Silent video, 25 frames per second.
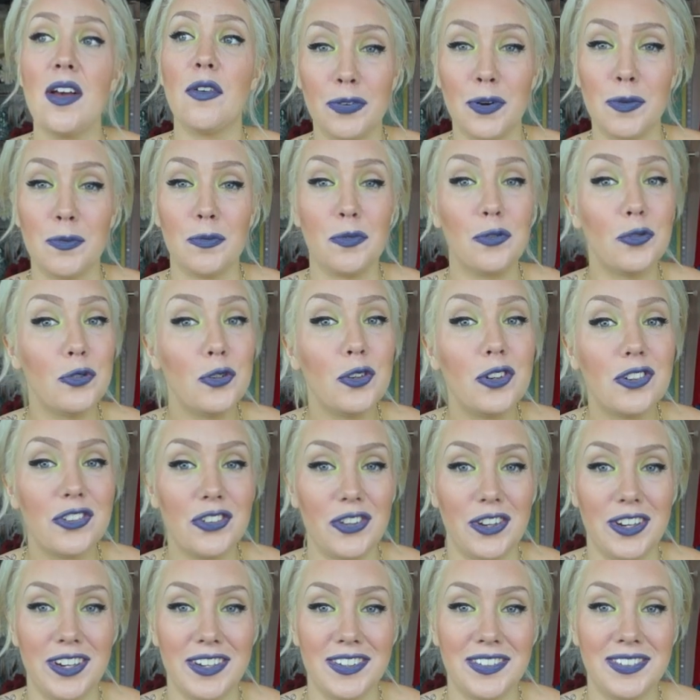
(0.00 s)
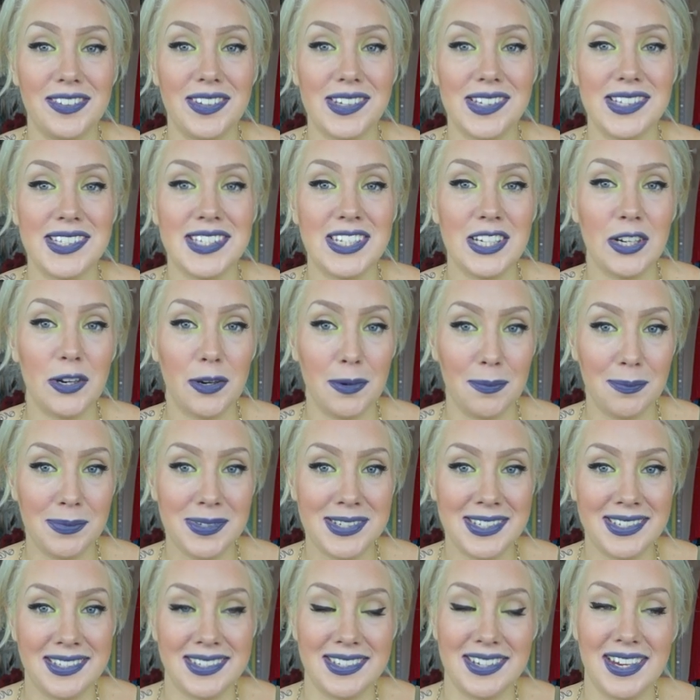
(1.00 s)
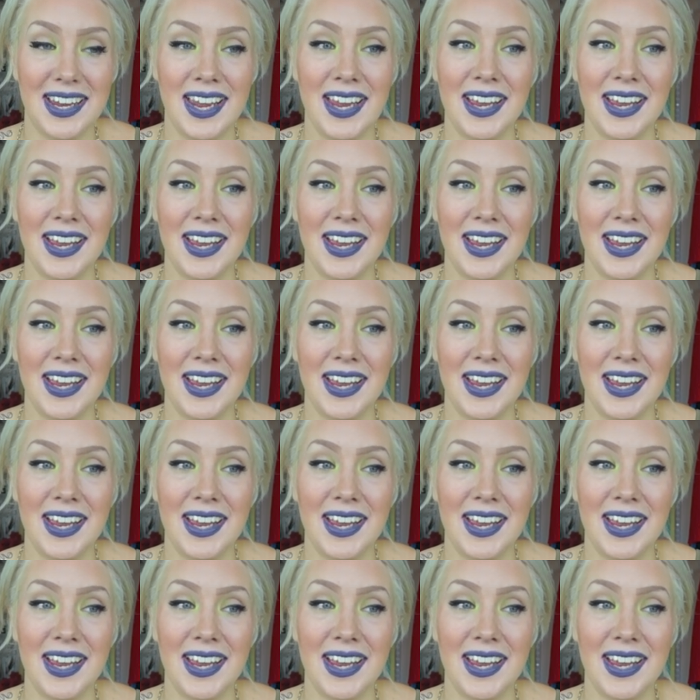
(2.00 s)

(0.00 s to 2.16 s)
from fructose syrups